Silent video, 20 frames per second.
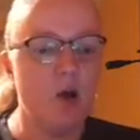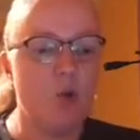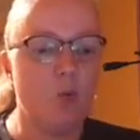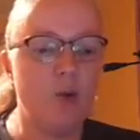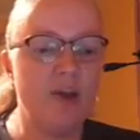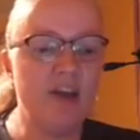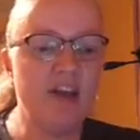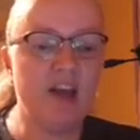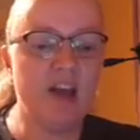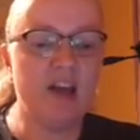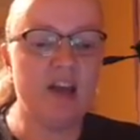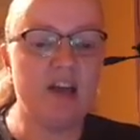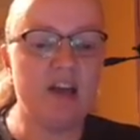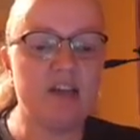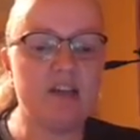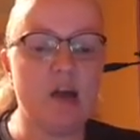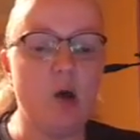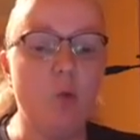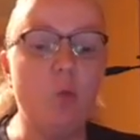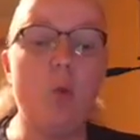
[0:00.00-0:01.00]
We
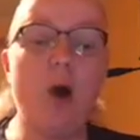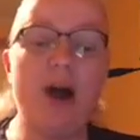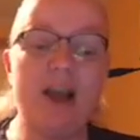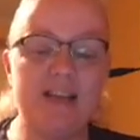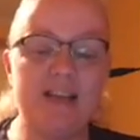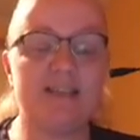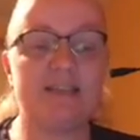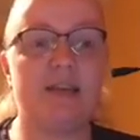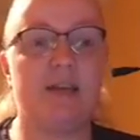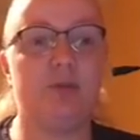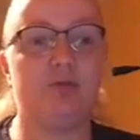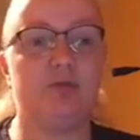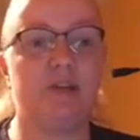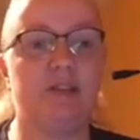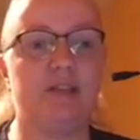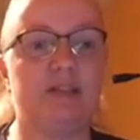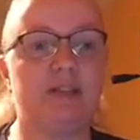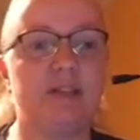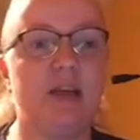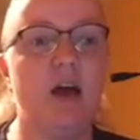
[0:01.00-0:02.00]
had a Y
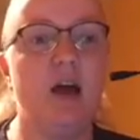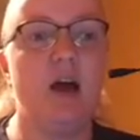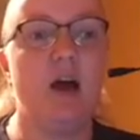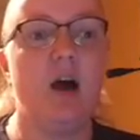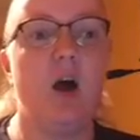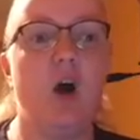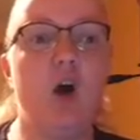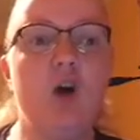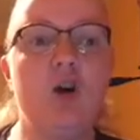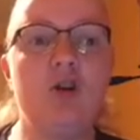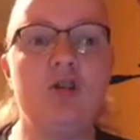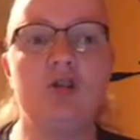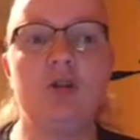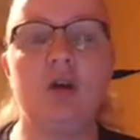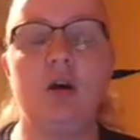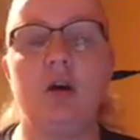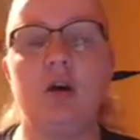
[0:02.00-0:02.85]
series on,